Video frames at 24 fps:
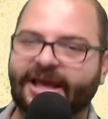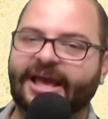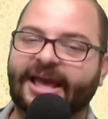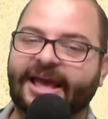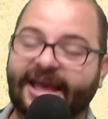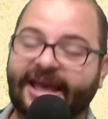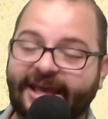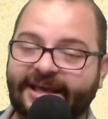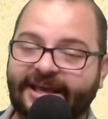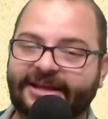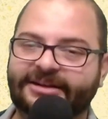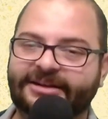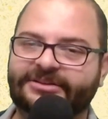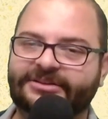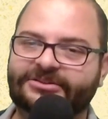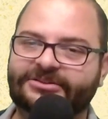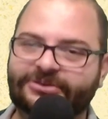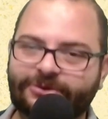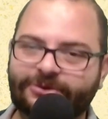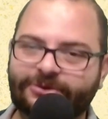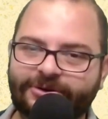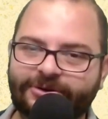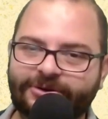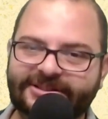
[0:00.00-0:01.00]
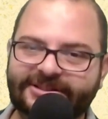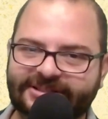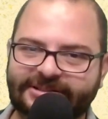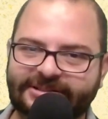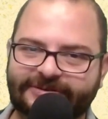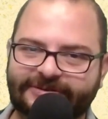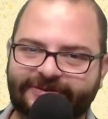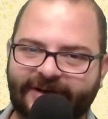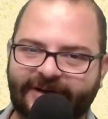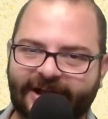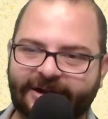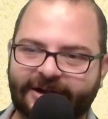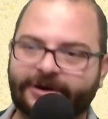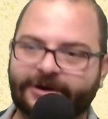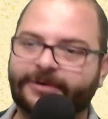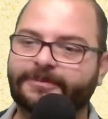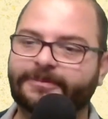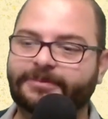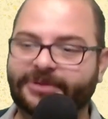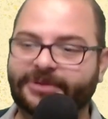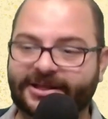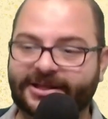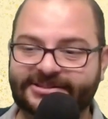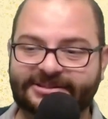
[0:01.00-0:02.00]
and 2d6 fire
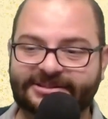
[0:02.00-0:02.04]
plus